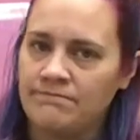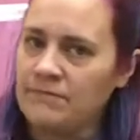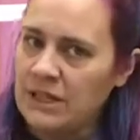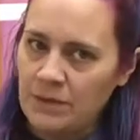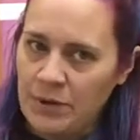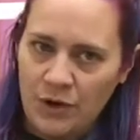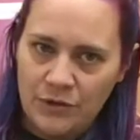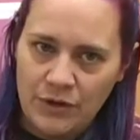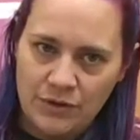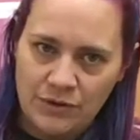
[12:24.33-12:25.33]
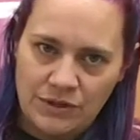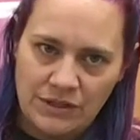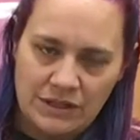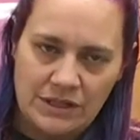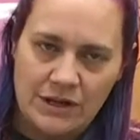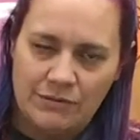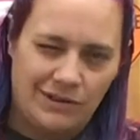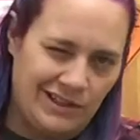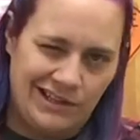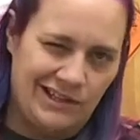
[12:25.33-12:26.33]
get a pothos. It's not
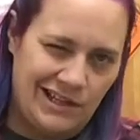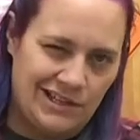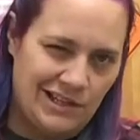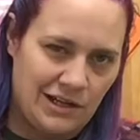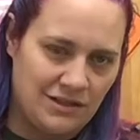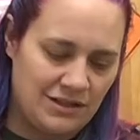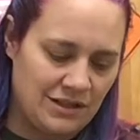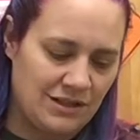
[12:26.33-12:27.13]
really that toxic.